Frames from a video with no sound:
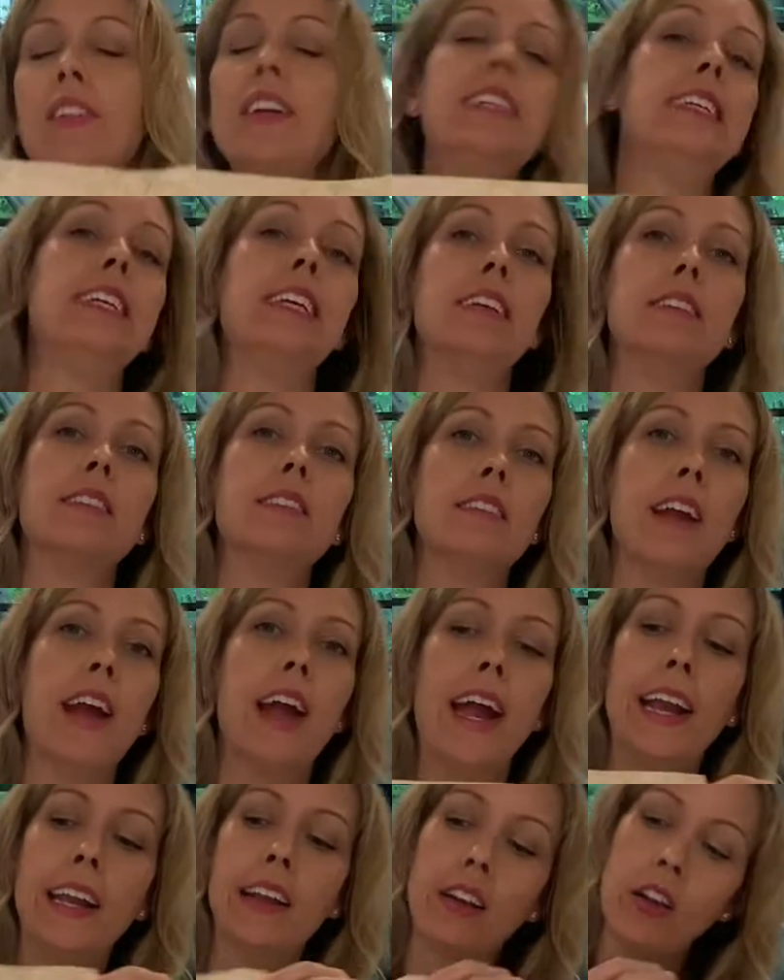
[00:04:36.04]
the tea
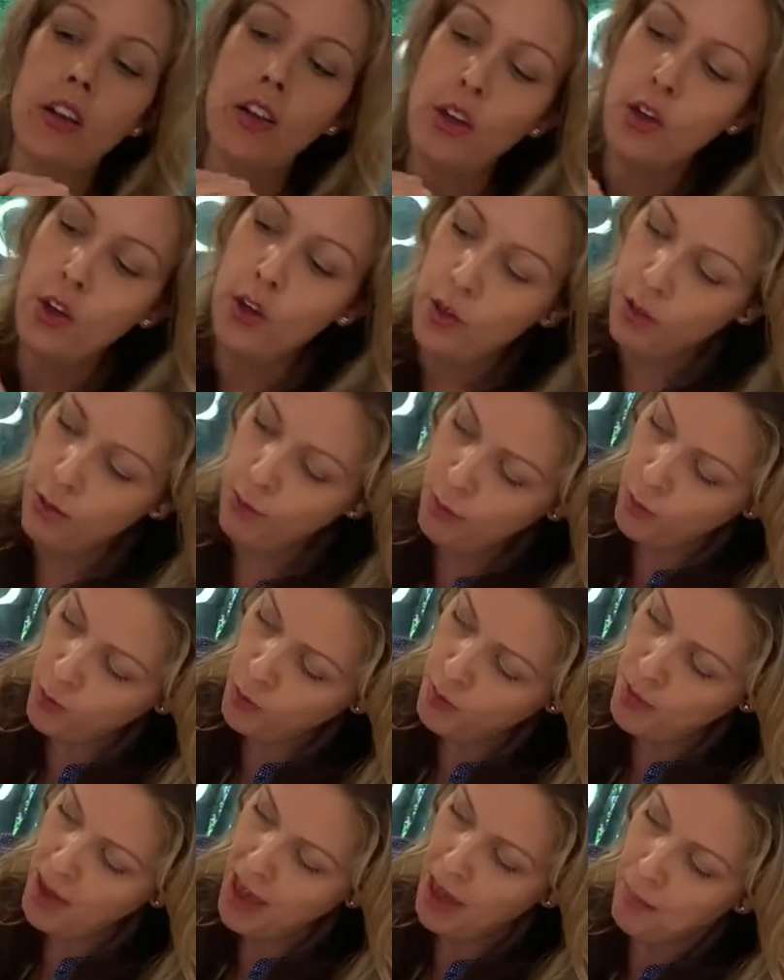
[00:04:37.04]
stain through
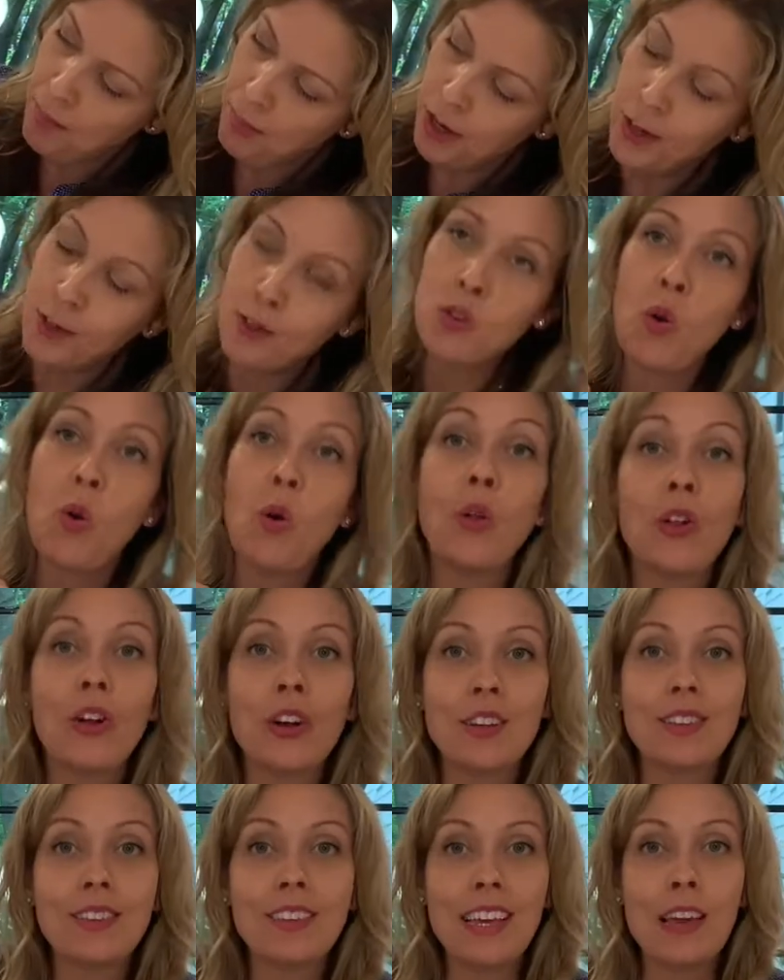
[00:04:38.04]
the paper, so it
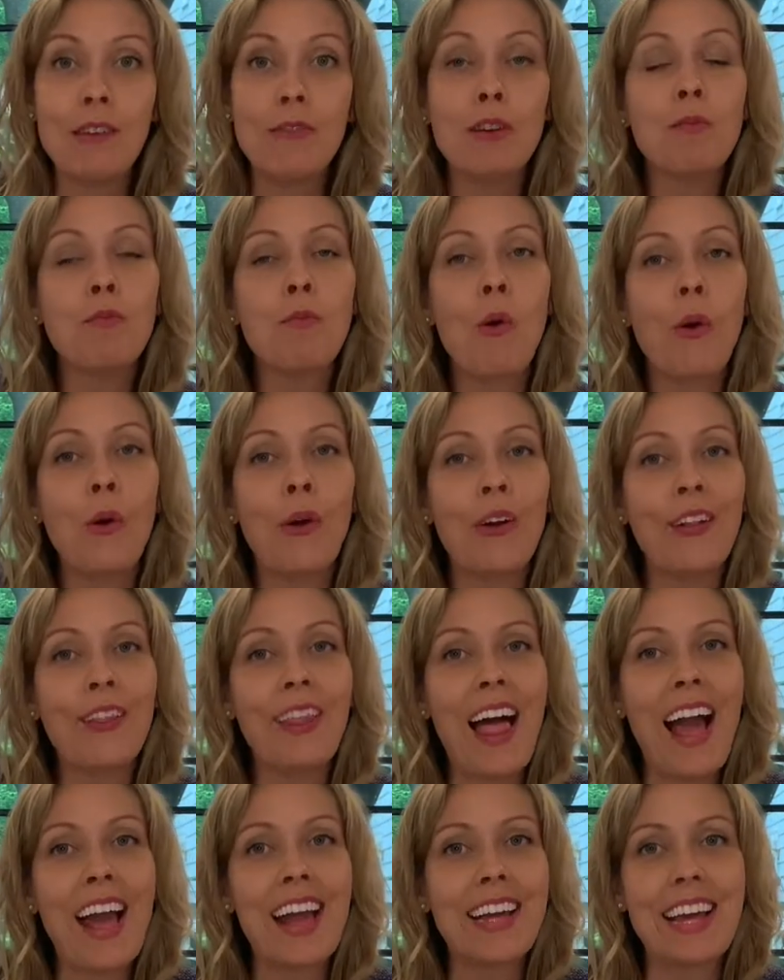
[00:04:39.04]
looks even more
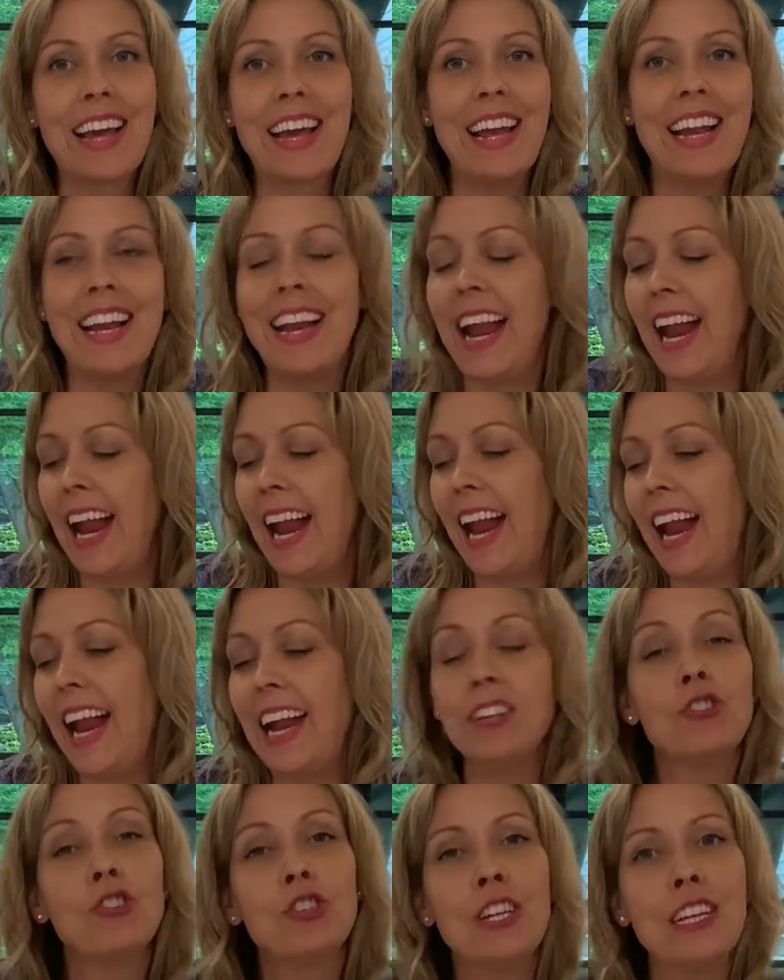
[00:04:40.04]
like an
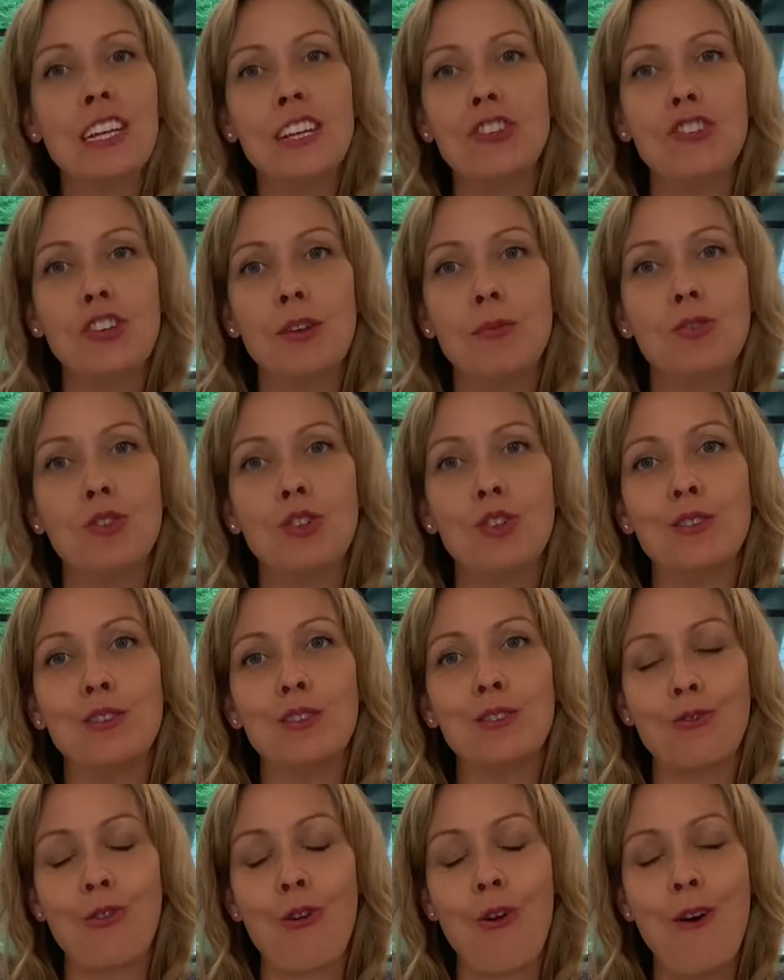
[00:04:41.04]
ancient Egyptian
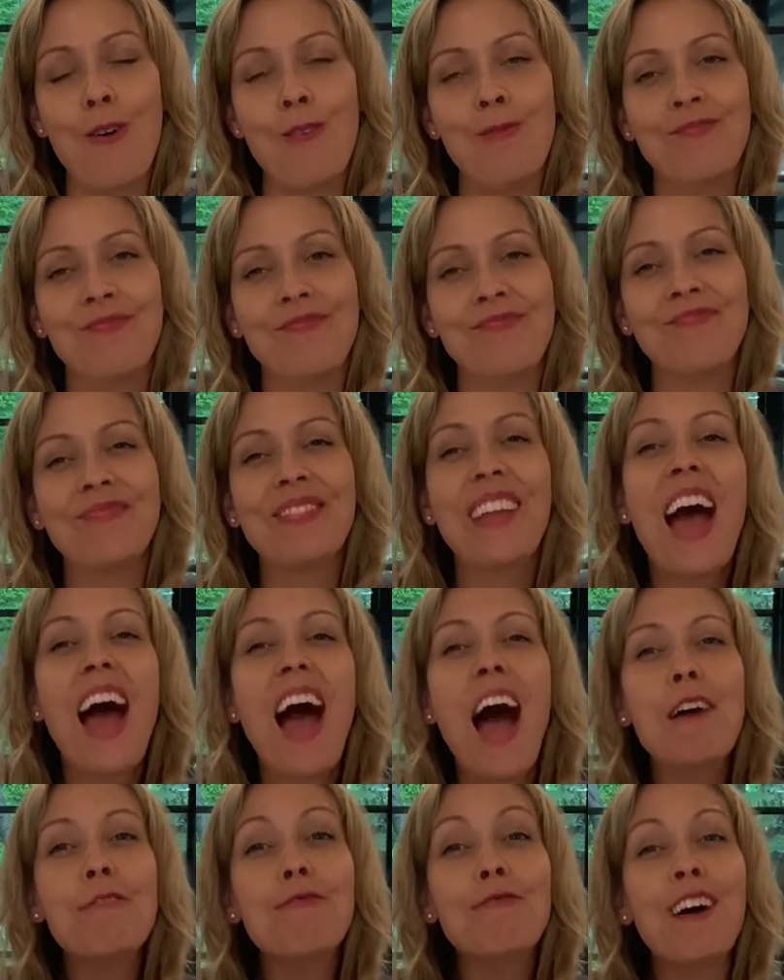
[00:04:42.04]
scroll.
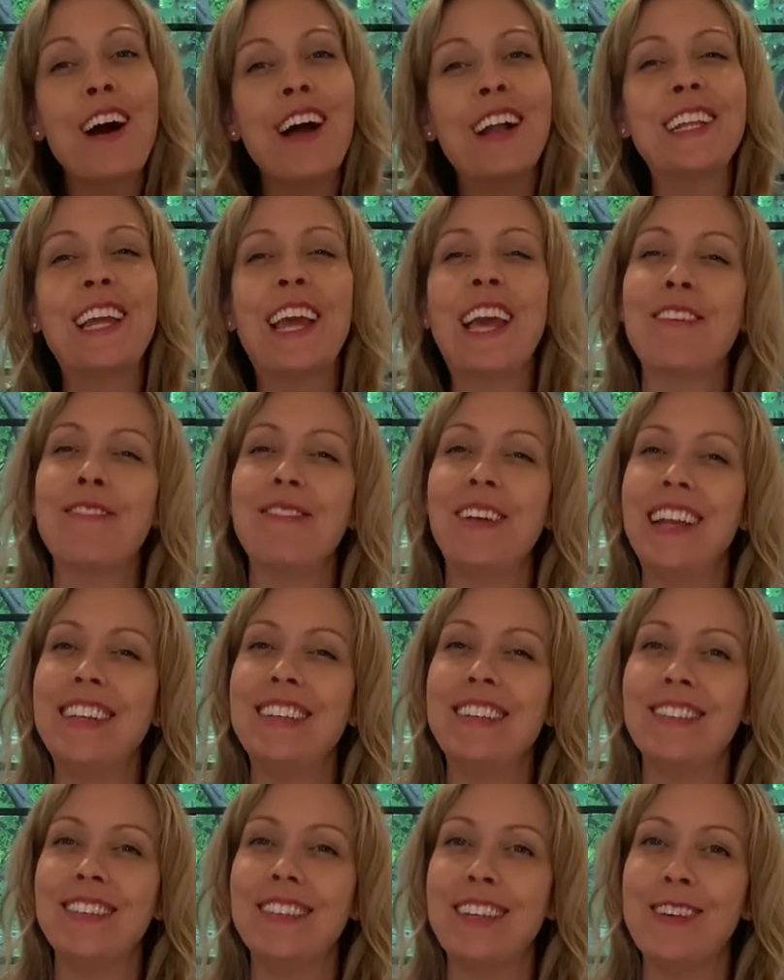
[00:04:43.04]
Have fun, can't wait
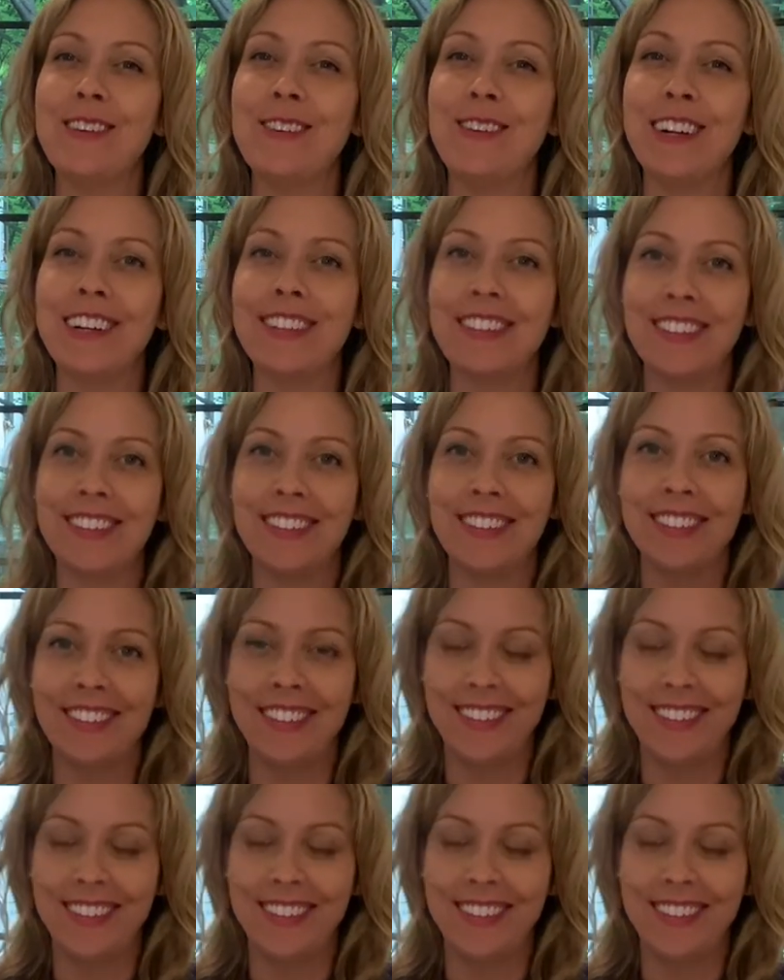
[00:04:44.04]
to see yours.